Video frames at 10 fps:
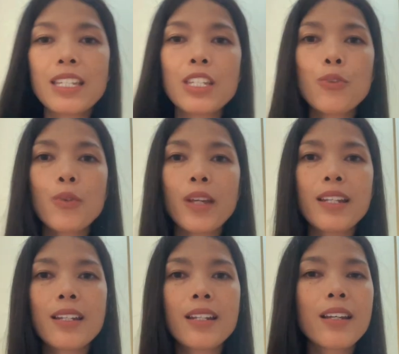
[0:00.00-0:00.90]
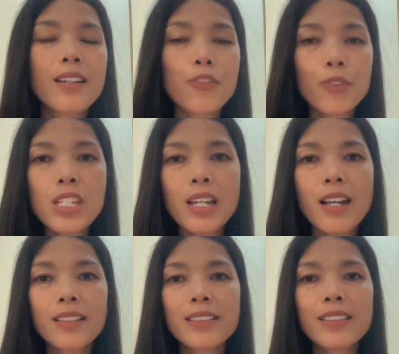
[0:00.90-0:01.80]
You can reach
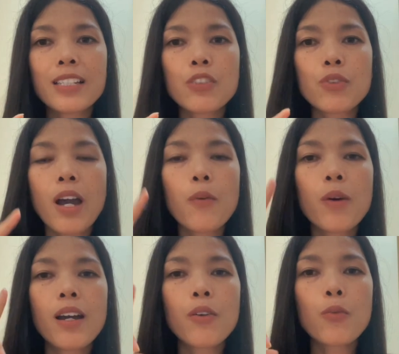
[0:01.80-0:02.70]
us into our